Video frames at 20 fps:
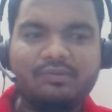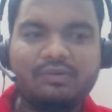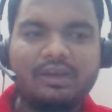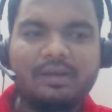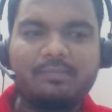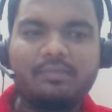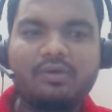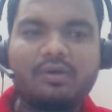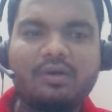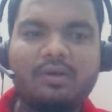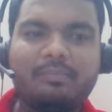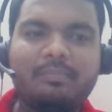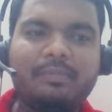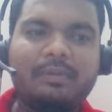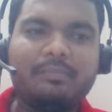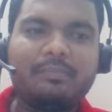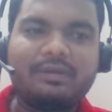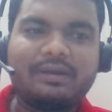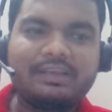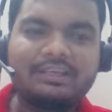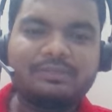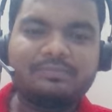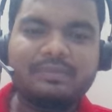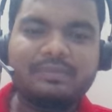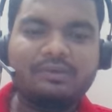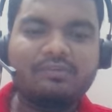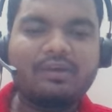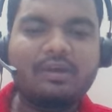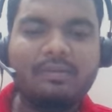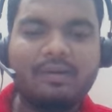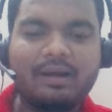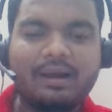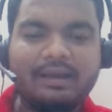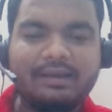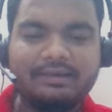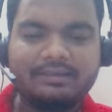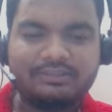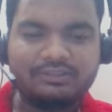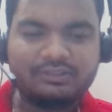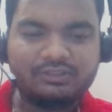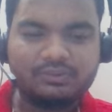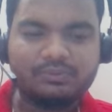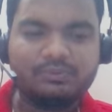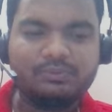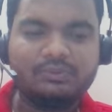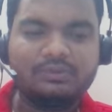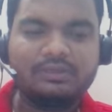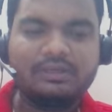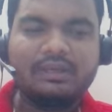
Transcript: You have not memorized, but you have understood.